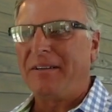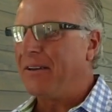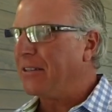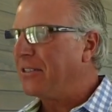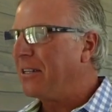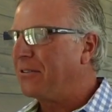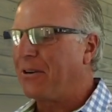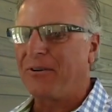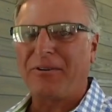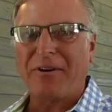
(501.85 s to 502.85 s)
you can see a
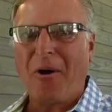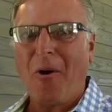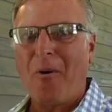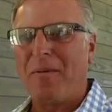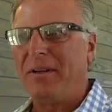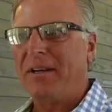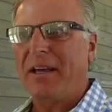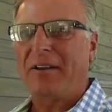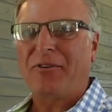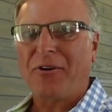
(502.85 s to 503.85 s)
turtle at home and you
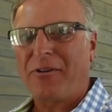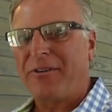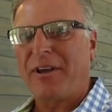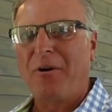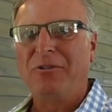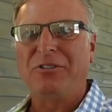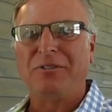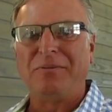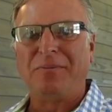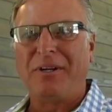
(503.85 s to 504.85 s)
got a turtle in the
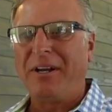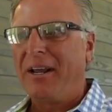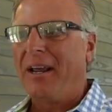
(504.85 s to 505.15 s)
ocean, but